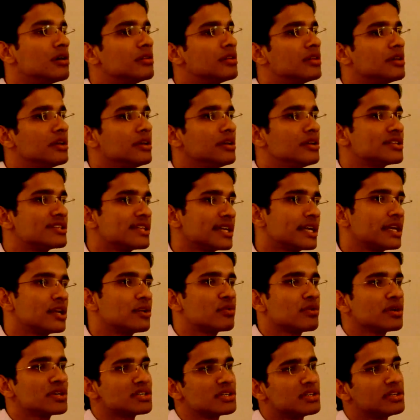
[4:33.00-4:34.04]
The second
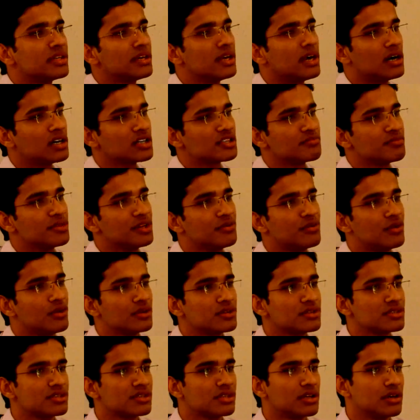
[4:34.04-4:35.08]
question they asked me
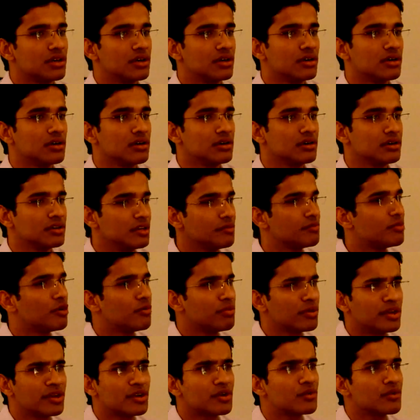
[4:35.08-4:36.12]
was the
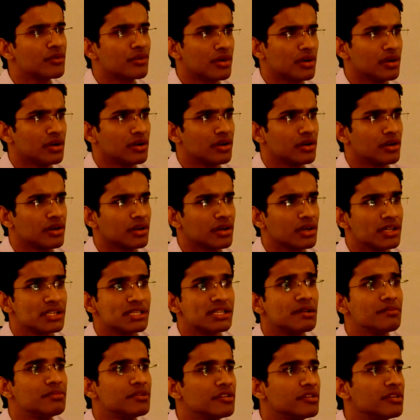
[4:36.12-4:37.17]
popular
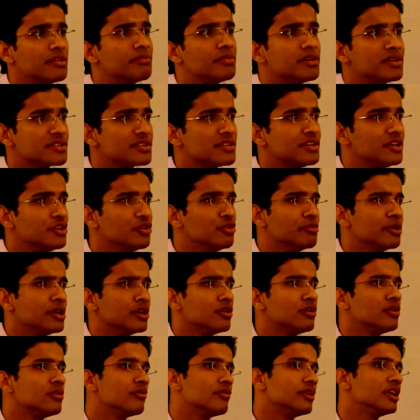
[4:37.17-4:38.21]
concept, the person you may
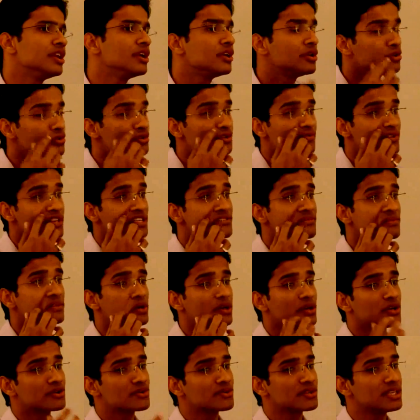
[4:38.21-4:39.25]
know. When you use
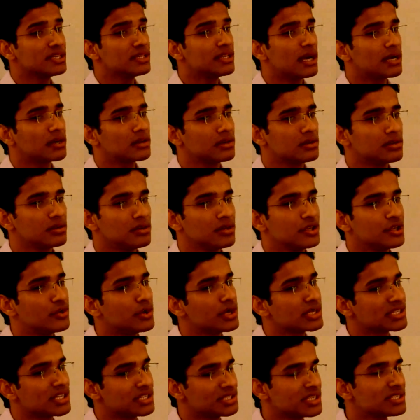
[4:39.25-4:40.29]
Facebook, you see that
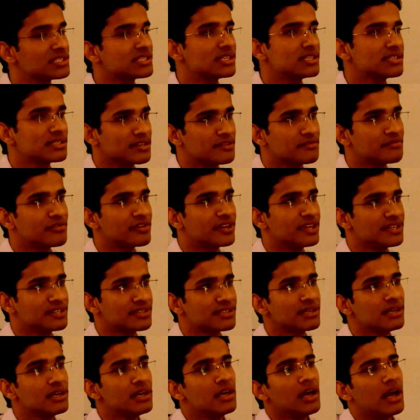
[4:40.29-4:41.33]
you are suggested some
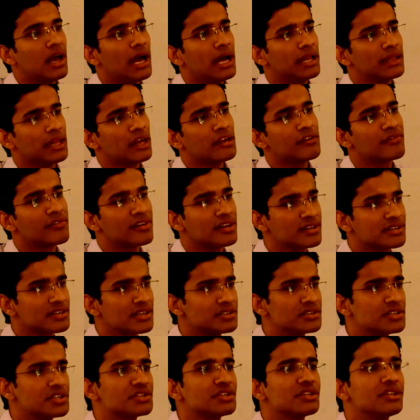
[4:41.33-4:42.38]
friends, and that friend
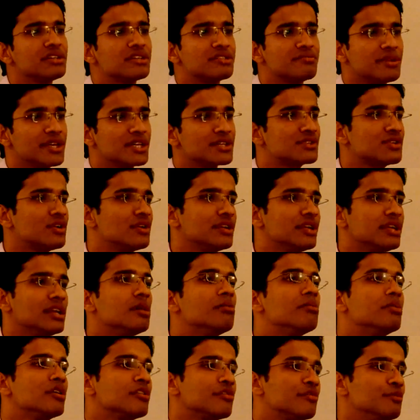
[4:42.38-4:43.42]
suggestion is based on the
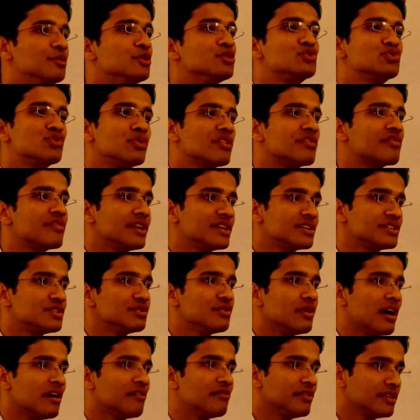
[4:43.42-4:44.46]
number of mutual friends
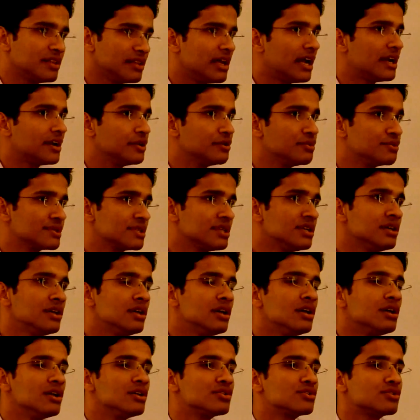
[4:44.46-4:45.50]
you have with that user.
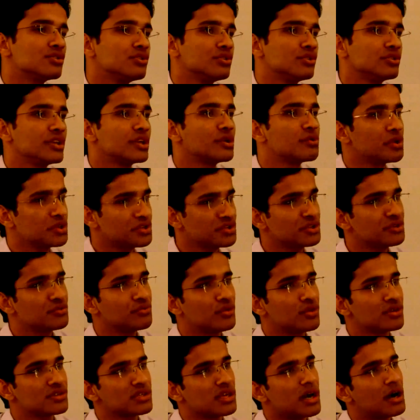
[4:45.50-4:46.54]
So the
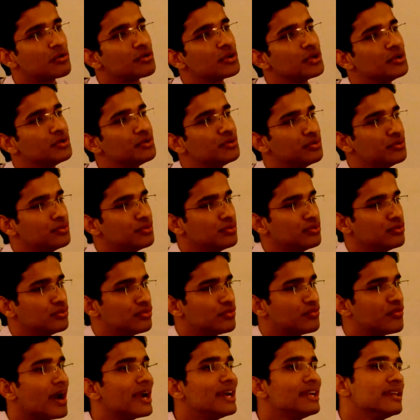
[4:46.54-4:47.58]
question was, how do
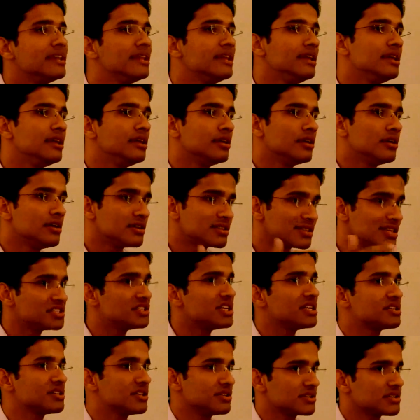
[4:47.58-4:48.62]
you find the
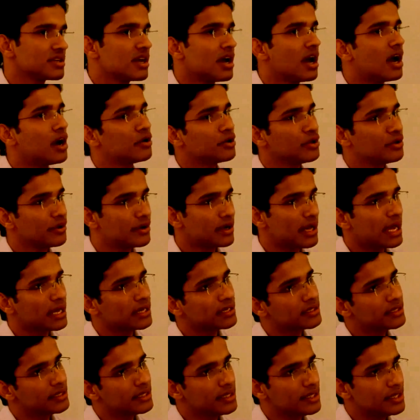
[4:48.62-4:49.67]
suggestions? How do you
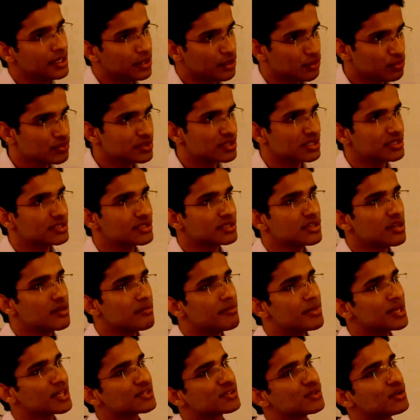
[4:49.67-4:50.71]
rank the users
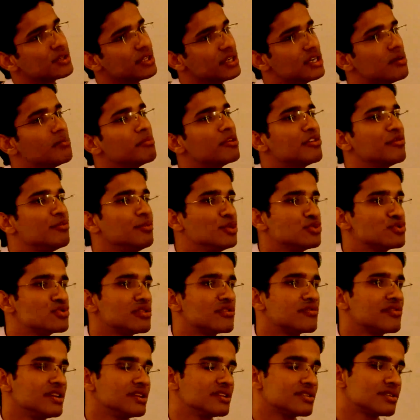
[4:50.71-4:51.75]
based on the number of
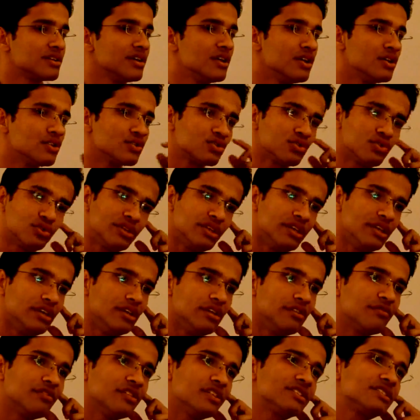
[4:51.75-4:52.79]
mutual friends? So
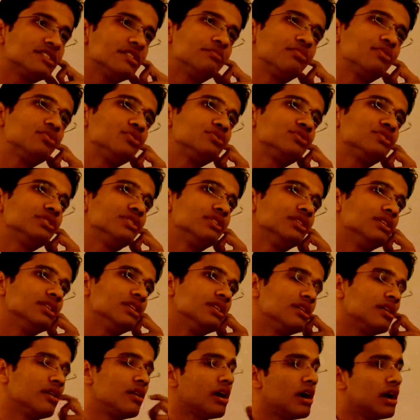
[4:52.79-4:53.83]
the first approach
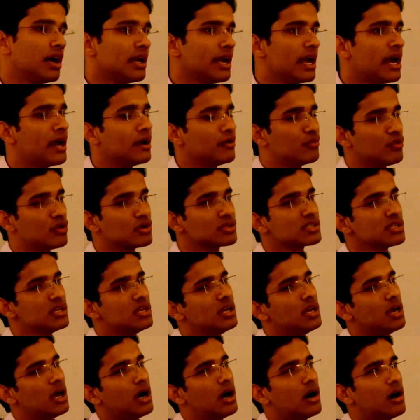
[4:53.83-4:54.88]
I had was,
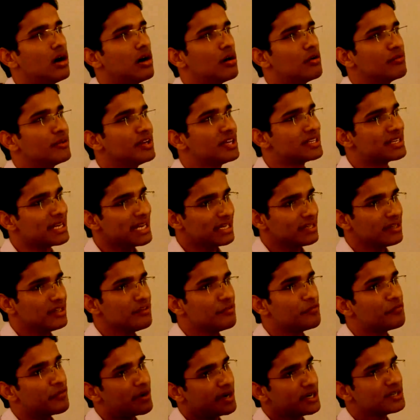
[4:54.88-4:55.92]
we take
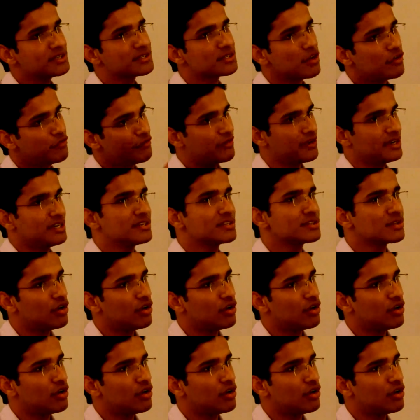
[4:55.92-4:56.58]
the friends of